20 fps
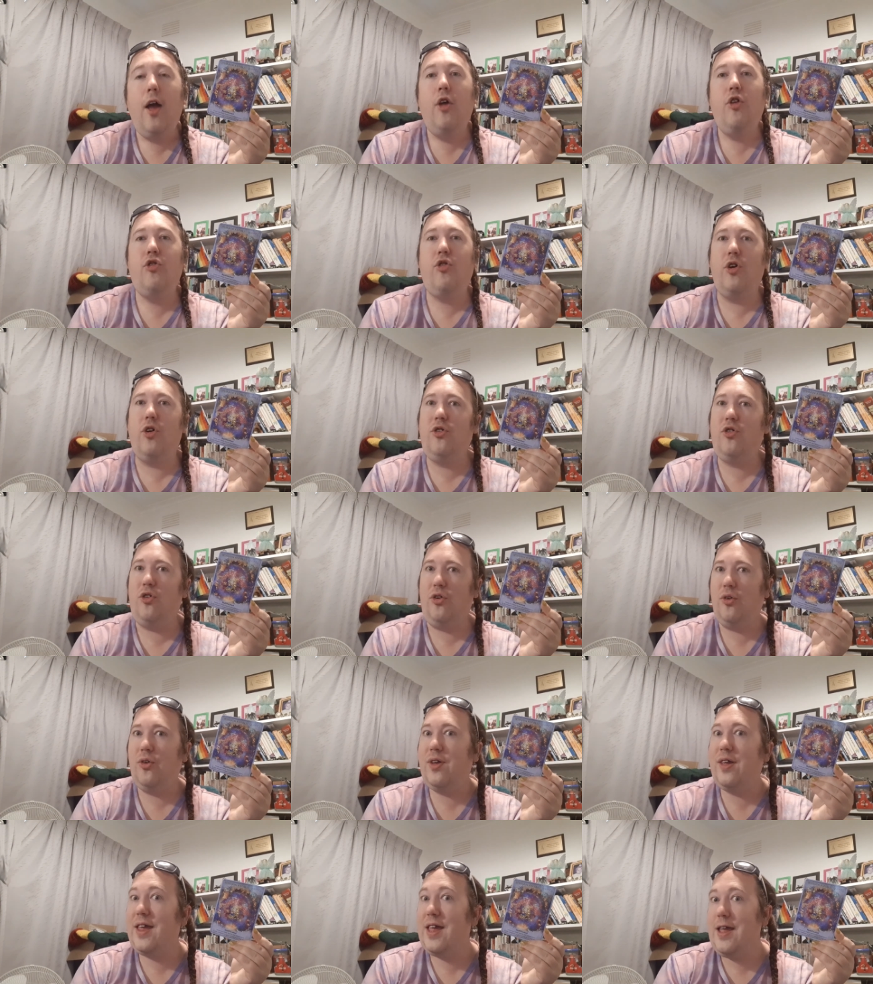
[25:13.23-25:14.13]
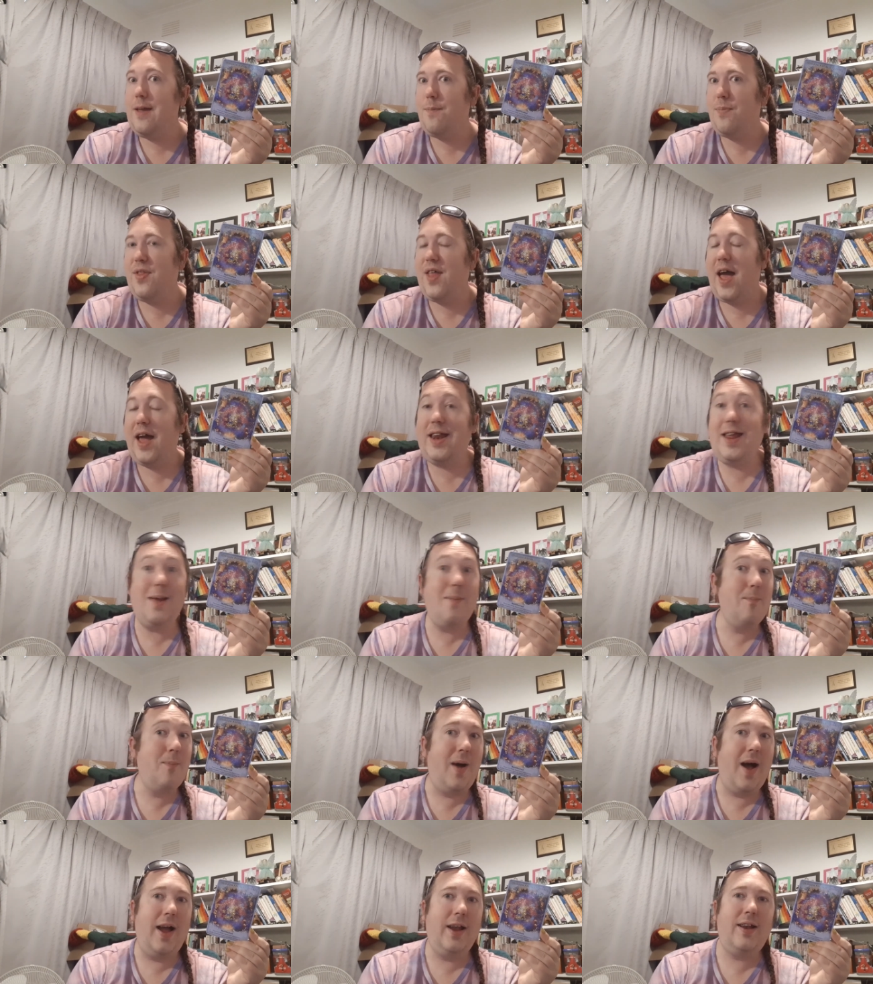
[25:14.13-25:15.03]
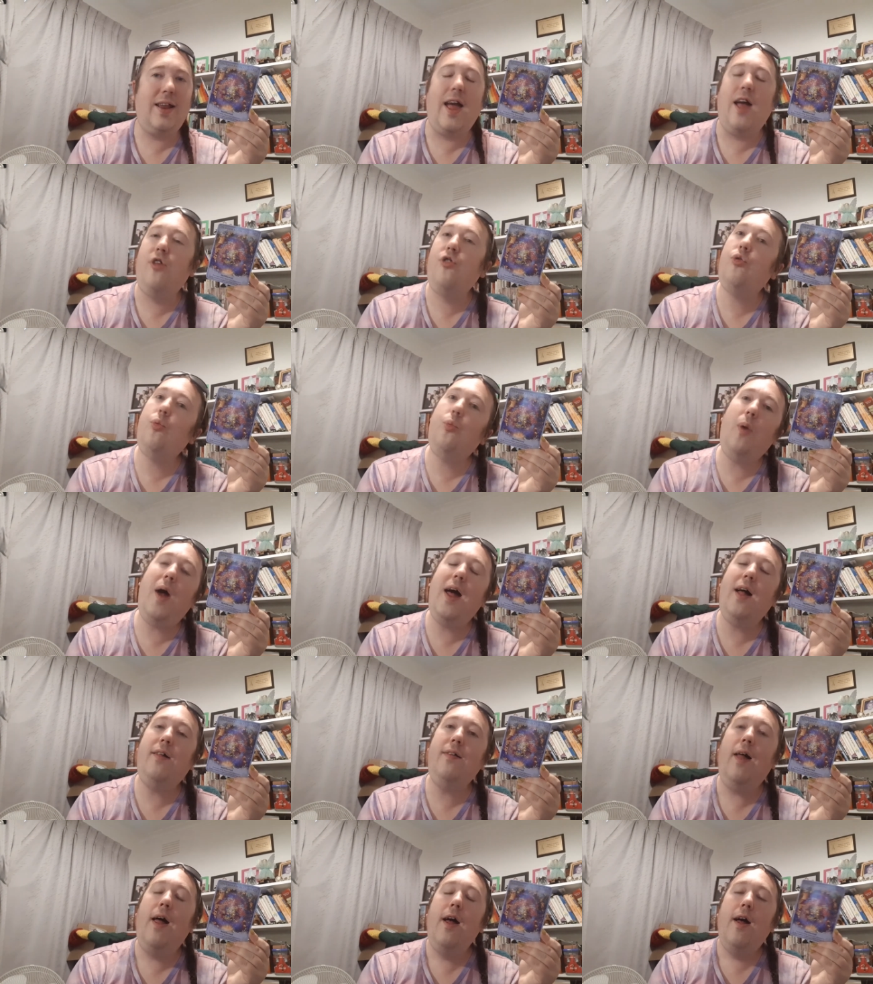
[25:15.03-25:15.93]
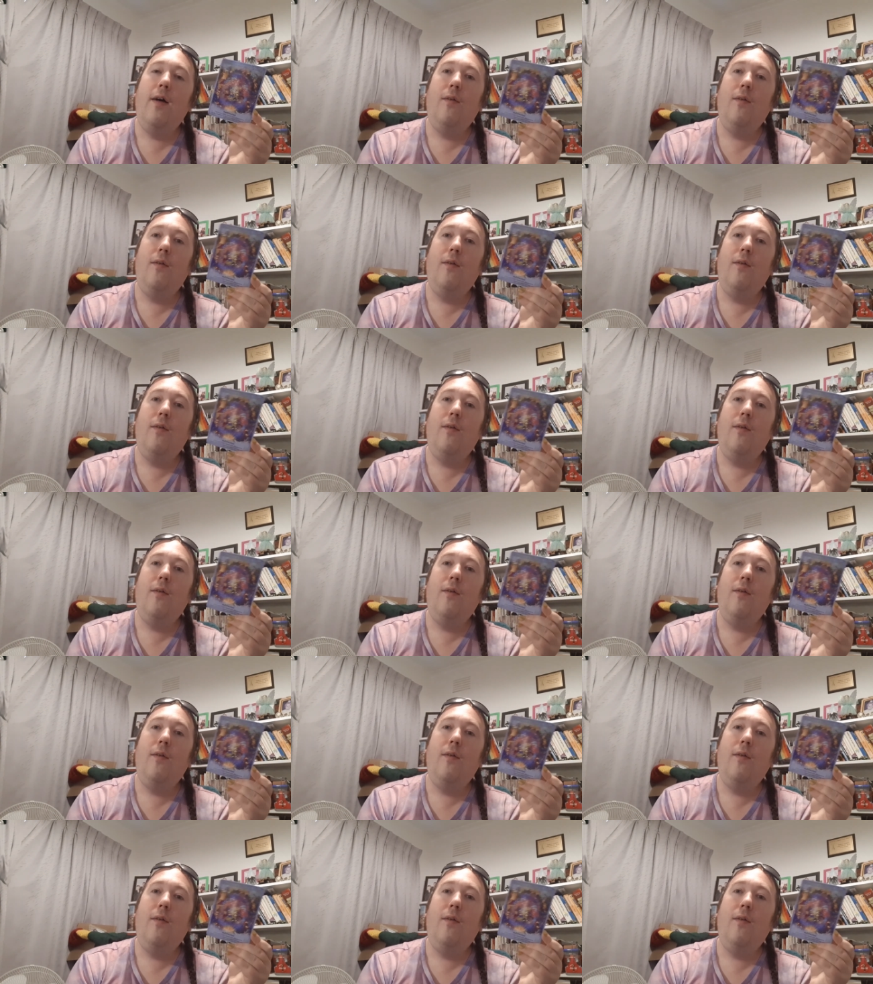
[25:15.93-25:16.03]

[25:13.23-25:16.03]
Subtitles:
so do keep that in mind as well.